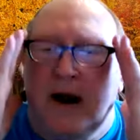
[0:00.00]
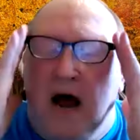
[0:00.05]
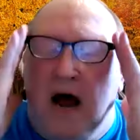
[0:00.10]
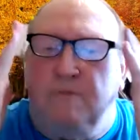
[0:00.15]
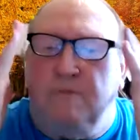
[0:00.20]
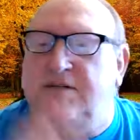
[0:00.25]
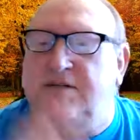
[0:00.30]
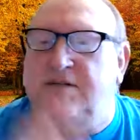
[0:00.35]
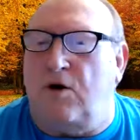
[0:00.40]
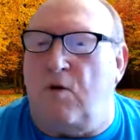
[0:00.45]
I
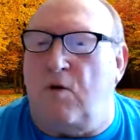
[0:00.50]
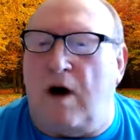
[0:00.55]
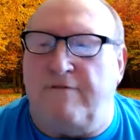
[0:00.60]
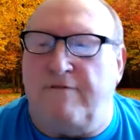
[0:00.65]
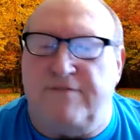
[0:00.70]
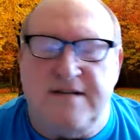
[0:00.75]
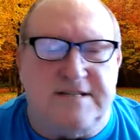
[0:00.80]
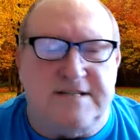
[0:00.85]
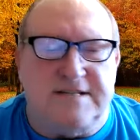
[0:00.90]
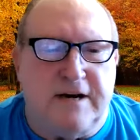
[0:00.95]
would so
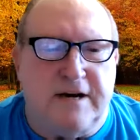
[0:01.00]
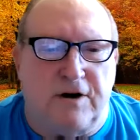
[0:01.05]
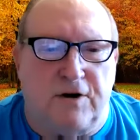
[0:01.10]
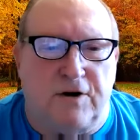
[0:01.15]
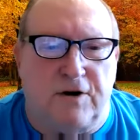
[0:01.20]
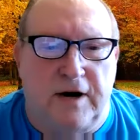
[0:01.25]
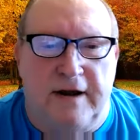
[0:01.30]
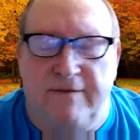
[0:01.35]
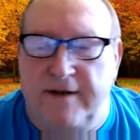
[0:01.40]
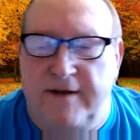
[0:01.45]
often see
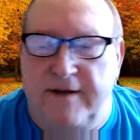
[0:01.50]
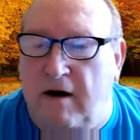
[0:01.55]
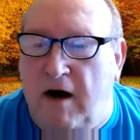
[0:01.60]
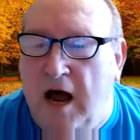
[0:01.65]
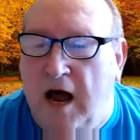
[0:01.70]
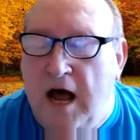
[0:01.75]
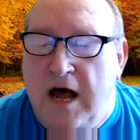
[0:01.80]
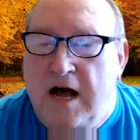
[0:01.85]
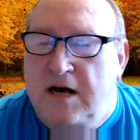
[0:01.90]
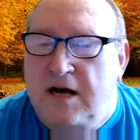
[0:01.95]
her in there,
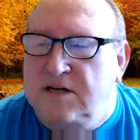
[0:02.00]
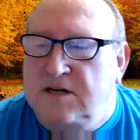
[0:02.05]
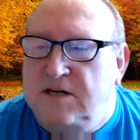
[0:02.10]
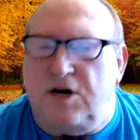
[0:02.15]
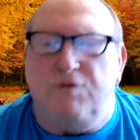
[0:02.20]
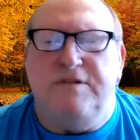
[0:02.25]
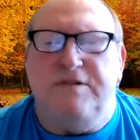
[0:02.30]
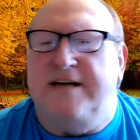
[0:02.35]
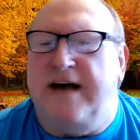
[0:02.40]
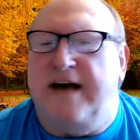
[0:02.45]

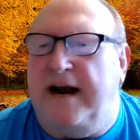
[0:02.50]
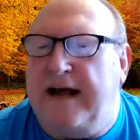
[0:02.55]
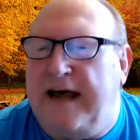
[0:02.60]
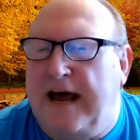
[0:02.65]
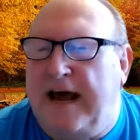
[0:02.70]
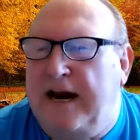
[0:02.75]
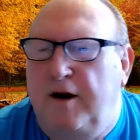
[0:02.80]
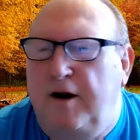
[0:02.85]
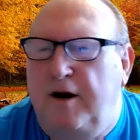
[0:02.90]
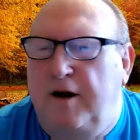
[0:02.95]
so
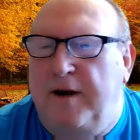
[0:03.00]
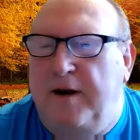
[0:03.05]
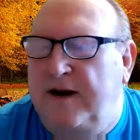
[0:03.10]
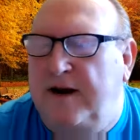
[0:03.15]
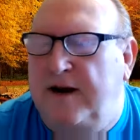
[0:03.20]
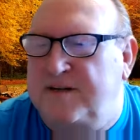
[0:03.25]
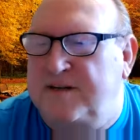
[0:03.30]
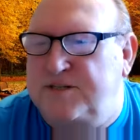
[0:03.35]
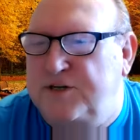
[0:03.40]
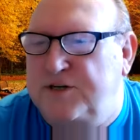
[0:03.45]
dedicated to
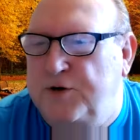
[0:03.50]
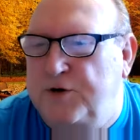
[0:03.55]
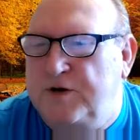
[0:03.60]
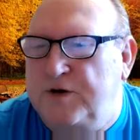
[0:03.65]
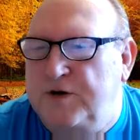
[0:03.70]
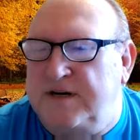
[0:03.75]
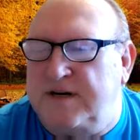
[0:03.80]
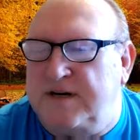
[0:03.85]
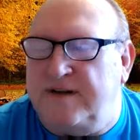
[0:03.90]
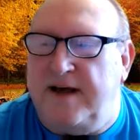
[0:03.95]
being a
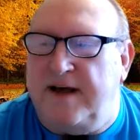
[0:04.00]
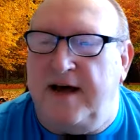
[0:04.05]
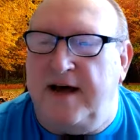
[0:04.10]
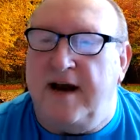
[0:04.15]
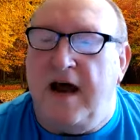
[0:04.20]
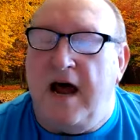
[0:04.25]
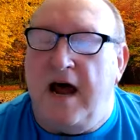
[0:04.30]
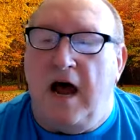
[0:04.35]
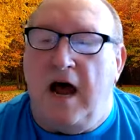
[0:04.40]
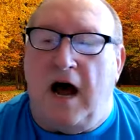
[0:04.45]
student. And
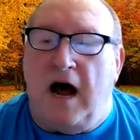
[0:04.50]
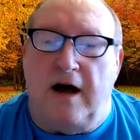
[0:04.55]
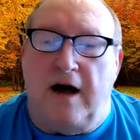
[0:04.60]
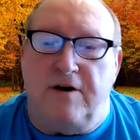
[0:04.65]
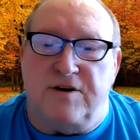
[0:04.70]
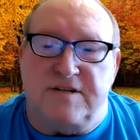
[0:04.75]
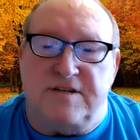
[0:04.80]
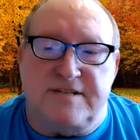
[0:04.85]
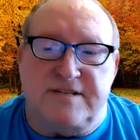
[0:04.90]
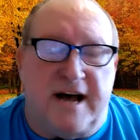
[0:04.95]
then I
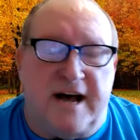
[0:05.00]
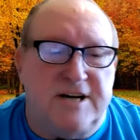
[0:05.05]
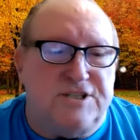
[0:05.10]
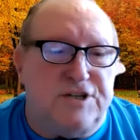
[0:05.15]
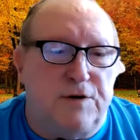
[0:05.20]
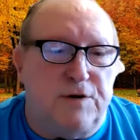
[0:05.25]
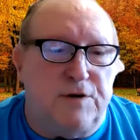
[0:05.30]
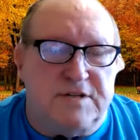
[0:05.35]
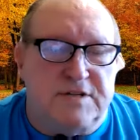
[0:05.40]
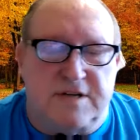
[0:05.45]
understand
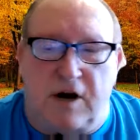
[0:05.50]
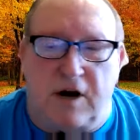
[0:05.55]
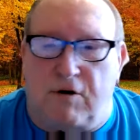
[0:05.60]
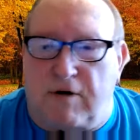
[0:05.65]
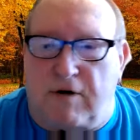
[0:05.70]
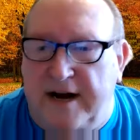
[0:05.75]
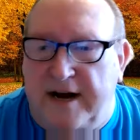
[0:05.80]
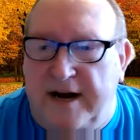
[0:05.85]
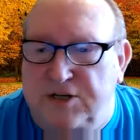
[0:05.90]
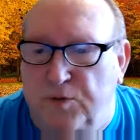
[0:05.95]
she was a
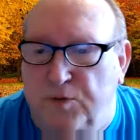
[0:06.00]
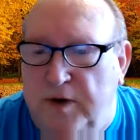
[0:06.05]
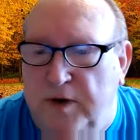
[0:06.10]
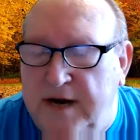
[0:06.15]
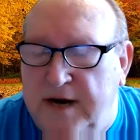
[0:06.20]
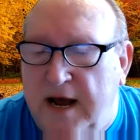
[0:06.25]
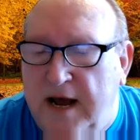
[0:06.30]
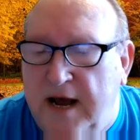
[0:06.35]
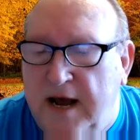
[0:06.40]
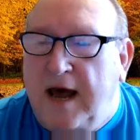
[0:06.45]

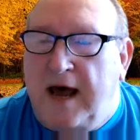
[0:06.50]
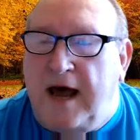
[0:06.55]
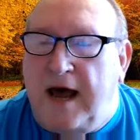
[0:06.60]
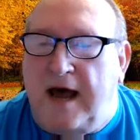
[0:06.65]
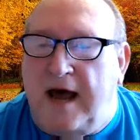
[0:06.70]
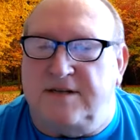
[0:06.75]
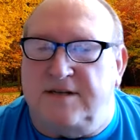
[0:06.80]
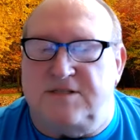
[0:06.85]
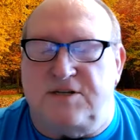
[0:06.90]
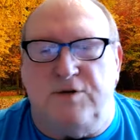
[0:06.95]
graduate
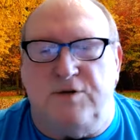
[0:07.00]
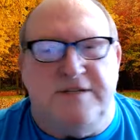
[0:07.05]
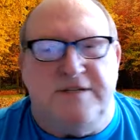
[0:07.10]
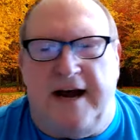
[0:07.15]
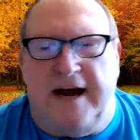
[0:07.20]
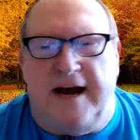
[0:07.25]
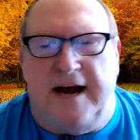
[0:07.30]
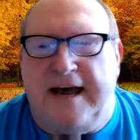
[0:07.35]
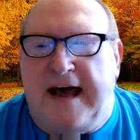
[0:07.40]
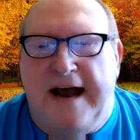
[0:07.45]
and so
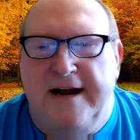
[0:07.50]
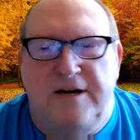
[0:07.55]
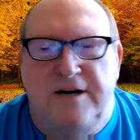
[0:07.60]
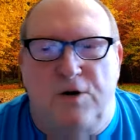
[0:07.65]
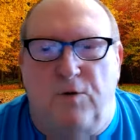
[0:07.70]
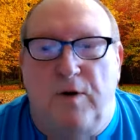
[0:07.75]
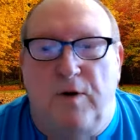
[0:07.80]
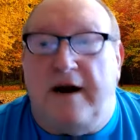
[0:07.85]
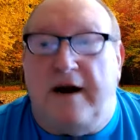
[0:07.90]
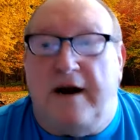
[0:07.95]
dedicated
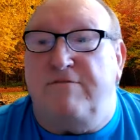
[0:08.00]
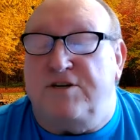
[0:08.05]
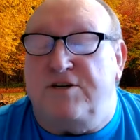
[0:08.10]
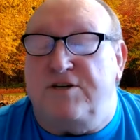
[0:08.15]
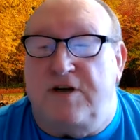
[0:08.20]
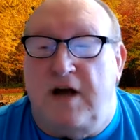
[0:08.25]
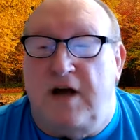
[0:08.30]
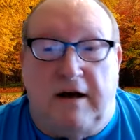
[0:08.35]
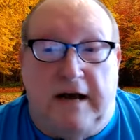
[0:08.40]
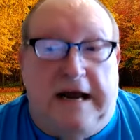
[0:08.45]
to whatever
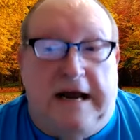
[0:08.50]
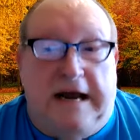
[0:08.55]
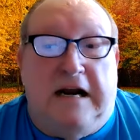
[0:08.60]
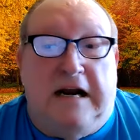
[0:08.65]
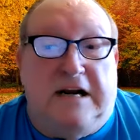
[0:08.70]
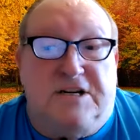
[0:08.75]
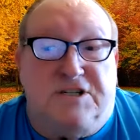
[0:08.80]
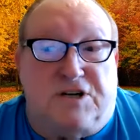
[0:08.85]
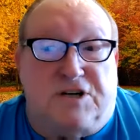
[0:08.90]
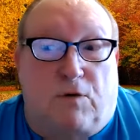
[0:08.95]

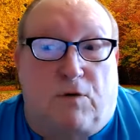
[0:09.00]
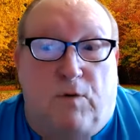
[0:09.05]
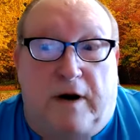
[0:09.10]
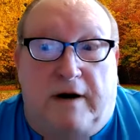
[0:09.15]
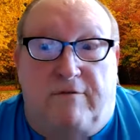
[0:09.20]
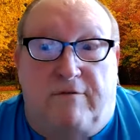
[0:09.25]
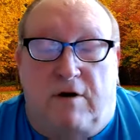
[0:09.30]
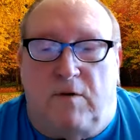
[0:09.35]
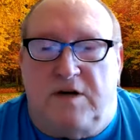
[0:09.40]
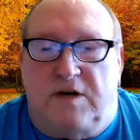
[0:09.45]
English or
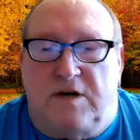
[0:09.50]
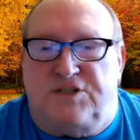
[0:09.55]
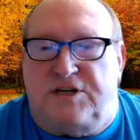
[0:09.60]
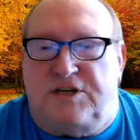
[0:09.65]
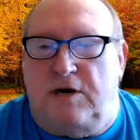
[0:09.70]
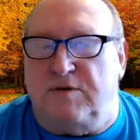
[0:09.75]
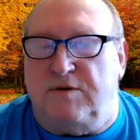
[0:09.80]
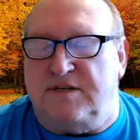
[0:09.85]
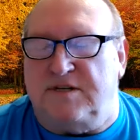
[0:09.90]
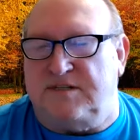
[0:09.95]
whatever it was
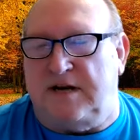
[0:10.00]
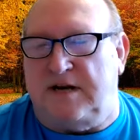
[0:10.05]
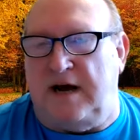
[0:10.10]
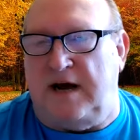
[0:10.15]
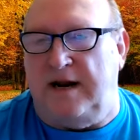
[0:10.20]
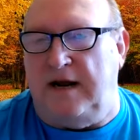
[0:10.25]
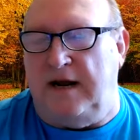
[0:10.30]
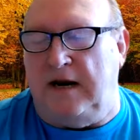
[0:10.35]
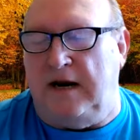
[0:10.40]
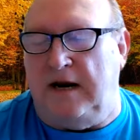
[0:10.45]
she was
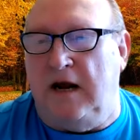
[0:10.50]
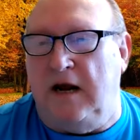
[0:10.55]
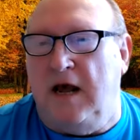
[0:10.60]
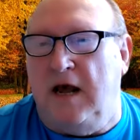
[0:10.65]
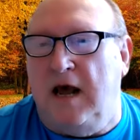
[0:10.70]
studying.